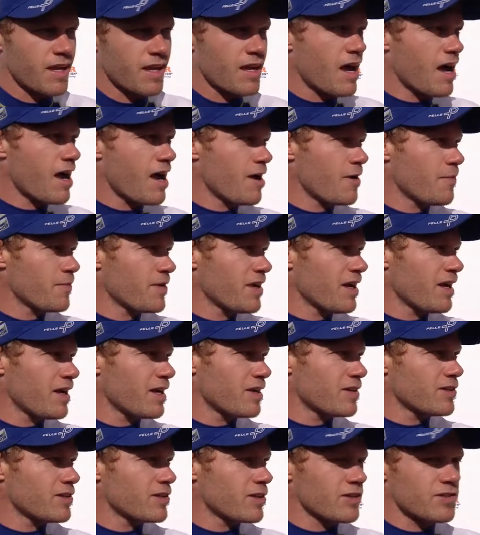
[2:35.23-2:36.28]
Um,
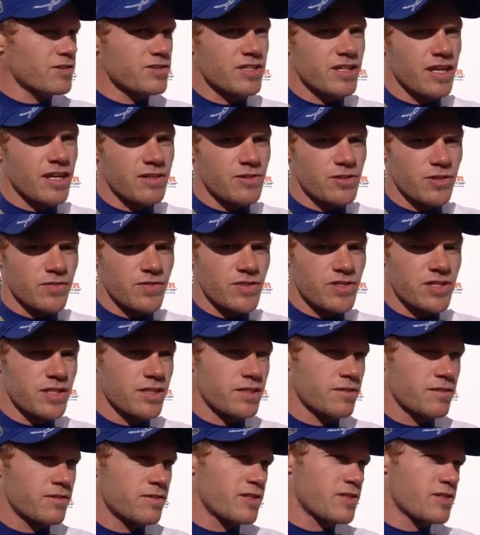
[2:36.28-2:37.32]
yeah, you know, today was
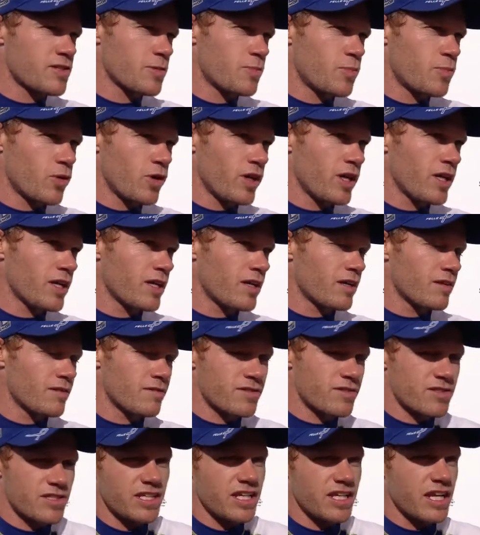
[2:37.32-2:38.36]
obviously disappointing.
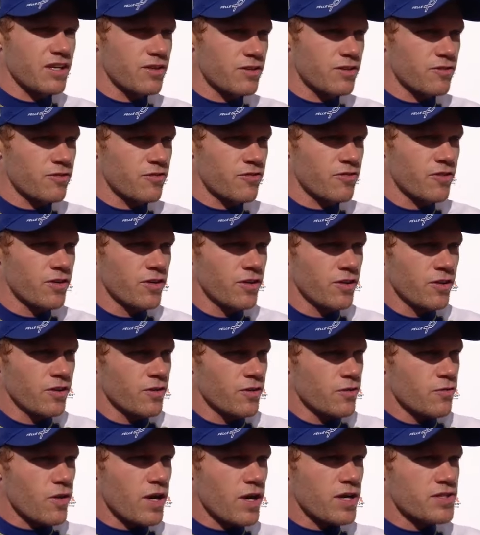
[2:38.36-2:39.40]
It's the end of
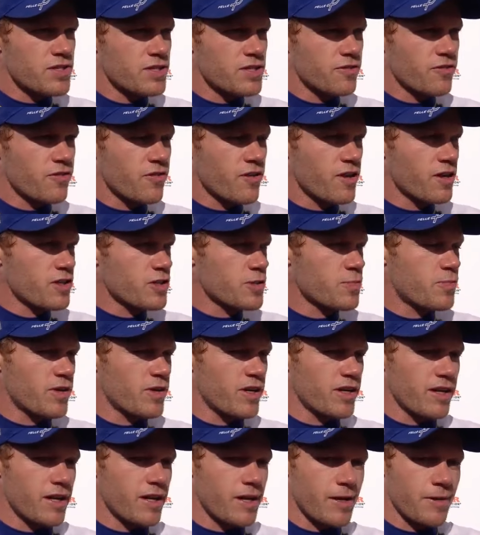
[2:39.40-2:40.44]
racing for us,
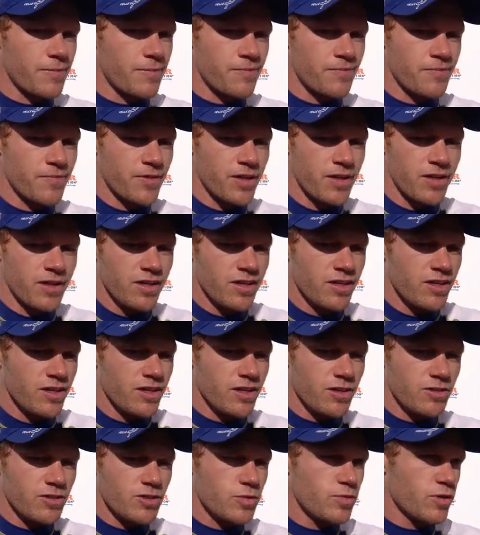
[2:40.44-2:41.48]
but um, you
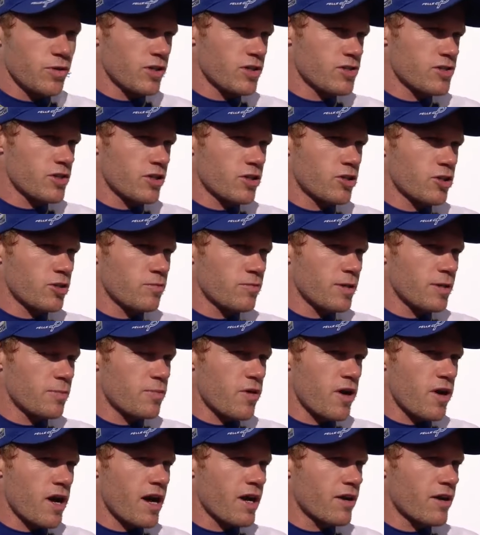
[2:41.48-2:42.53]
know, to be honest, I couldn't be
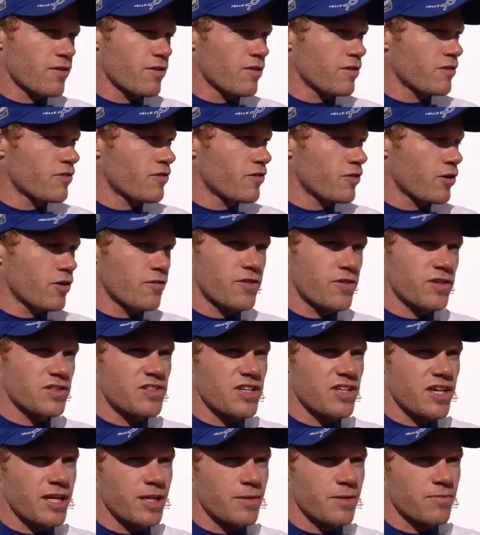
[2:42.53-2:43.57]
prouder of, of the
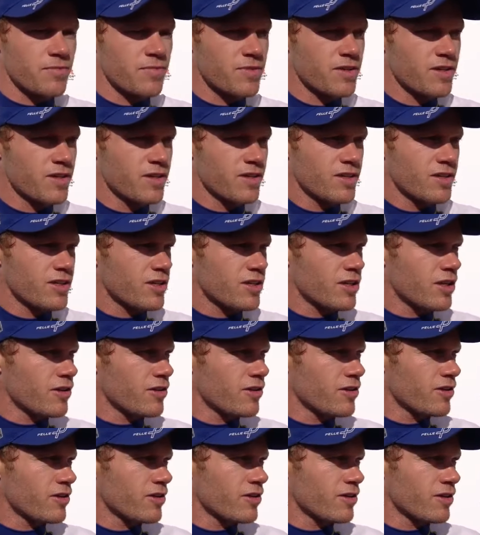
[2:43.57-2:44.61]
team. You know,
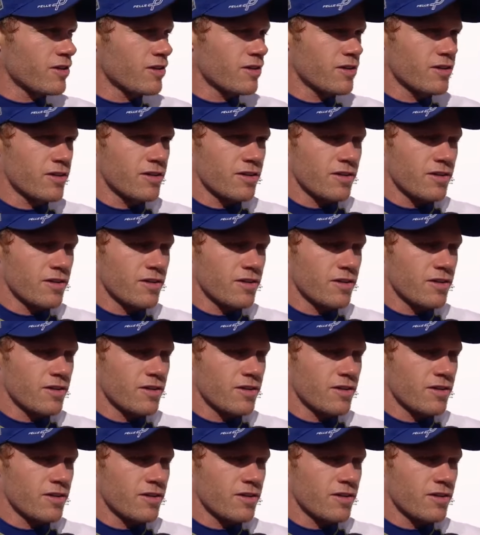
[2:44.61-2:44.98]
the